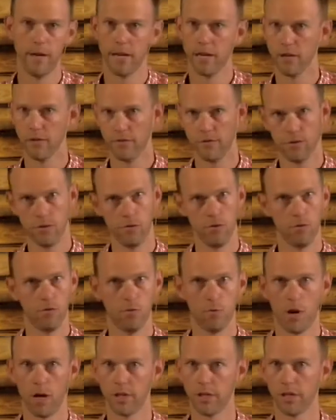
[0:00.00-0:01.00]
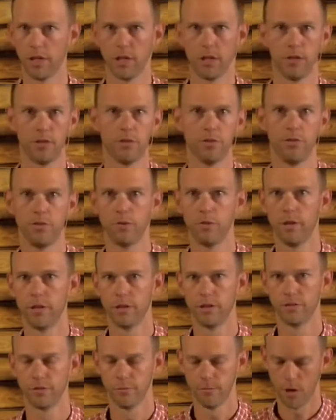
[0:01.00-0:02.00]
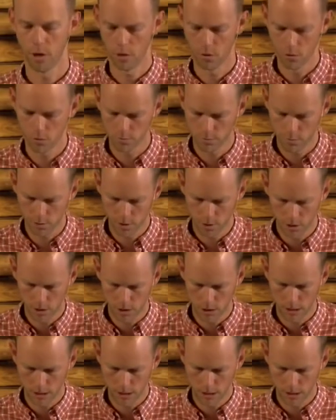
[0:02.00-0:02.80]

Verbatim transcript: many of you watching us, joining us from home,